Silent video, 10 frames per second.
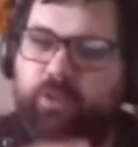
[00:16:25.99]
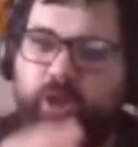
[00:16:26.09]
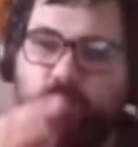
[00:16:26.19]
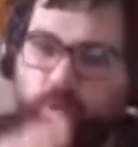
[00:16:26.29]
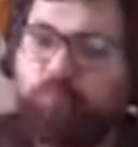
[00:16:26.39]

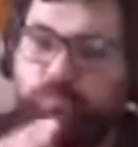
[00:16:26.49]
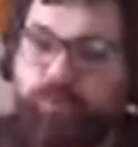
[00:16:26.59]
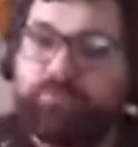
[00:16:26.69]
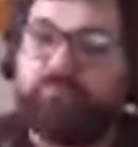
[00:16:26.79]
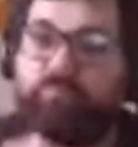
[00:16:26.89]
like Robin
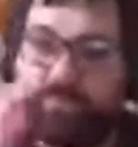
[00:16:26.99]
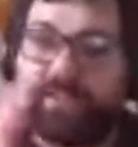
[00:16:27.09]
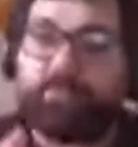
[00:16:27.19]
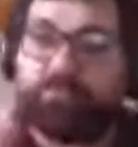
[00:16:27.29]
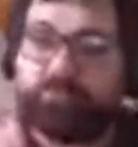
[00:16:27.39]
Williams
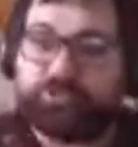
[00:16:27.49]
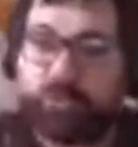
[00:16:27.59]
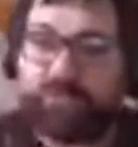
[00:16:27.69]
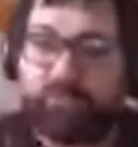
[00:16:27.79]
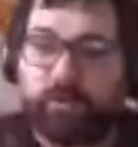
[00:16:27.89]
really
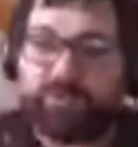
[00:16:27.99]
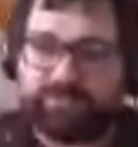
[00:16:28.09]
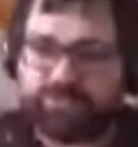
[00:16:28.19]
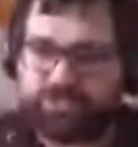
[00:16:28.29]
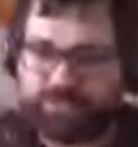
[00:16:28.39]

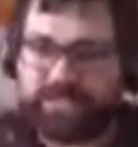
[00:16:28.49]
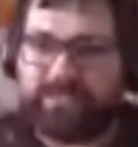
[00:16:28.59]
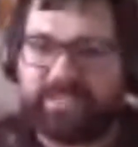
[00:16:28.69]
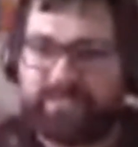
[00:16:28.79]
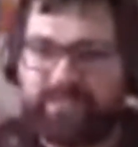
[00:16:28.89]
personifies the
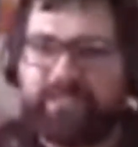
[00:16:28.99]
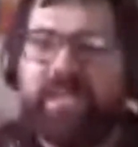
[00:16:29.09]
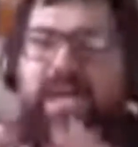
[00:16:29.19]
genie.